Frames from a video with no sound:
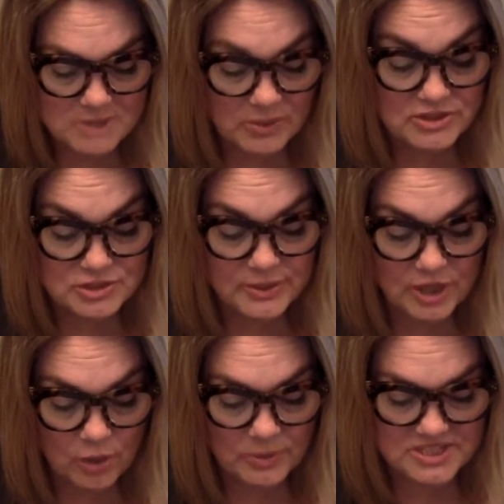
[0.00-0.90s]
Well, doing
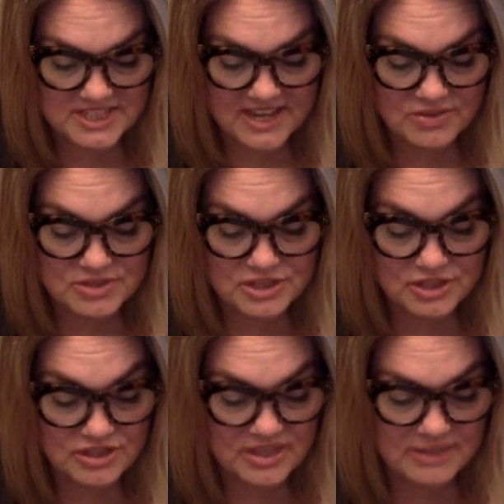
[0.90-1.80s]
homework together is a
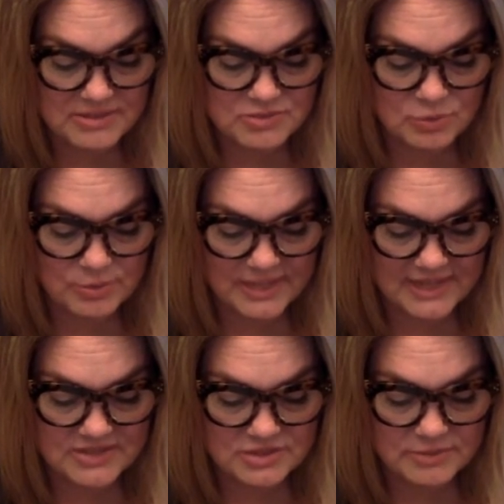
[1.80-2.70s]
good thing, Ms. Rubin
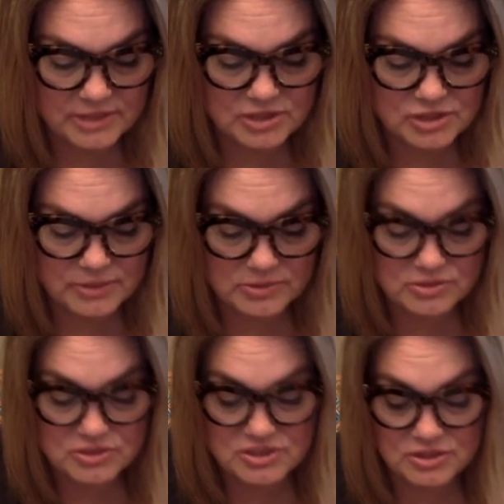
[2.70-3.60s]
answered, but you're supposed
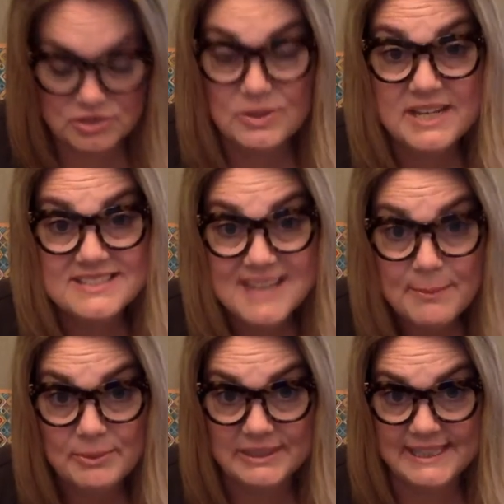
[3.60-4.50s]
to still do it
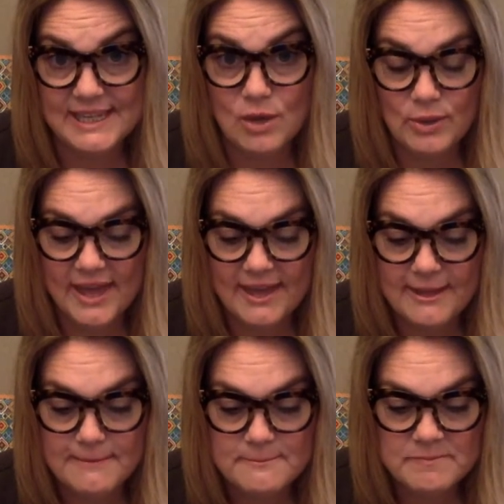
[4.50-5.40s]
separately,
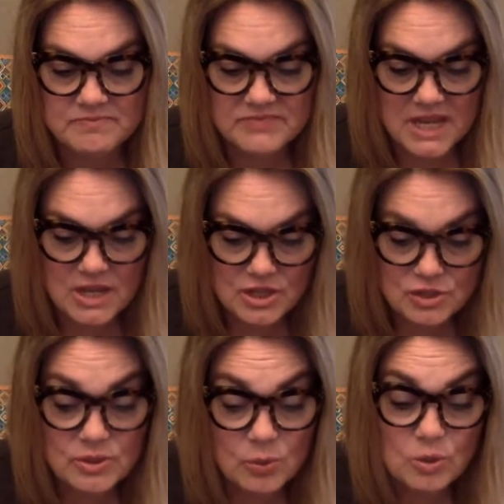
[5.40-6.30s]
okay?
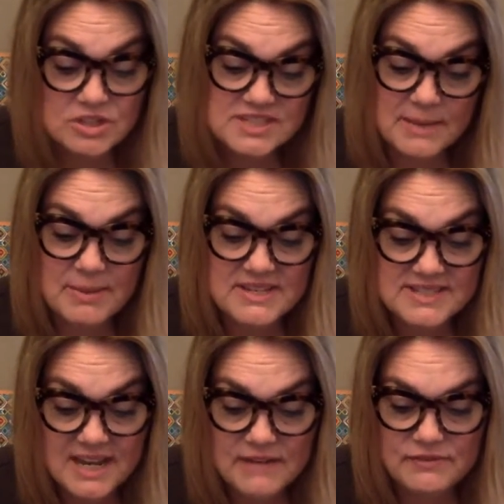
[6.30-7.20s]
You can work side by
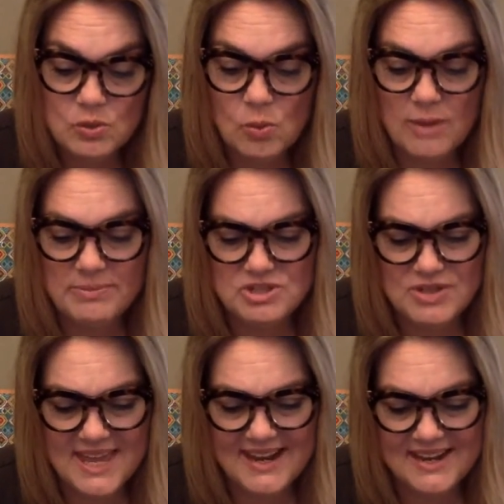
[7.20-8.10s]
side if you want, but you
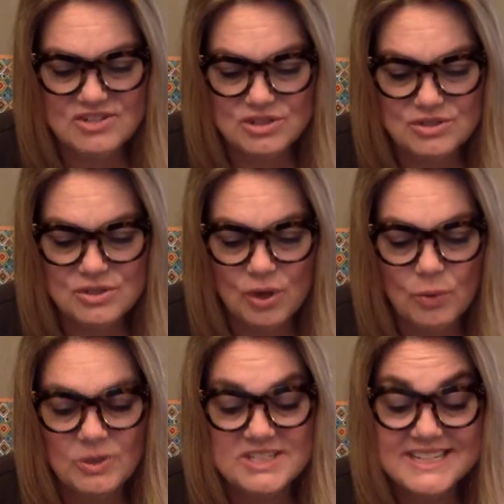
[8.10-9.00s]
can't actually do your
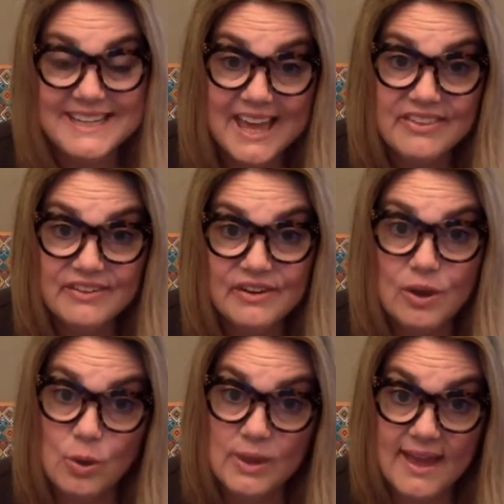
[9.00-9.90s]
homework together,
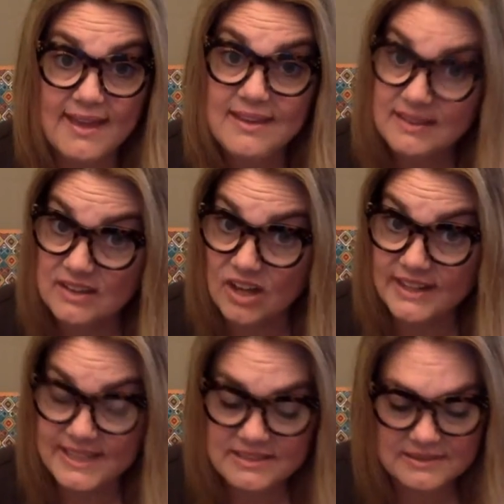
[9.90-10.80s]
okay? Got
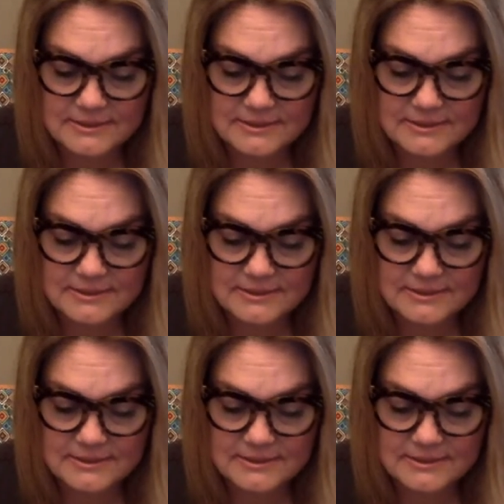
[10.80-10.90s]
it?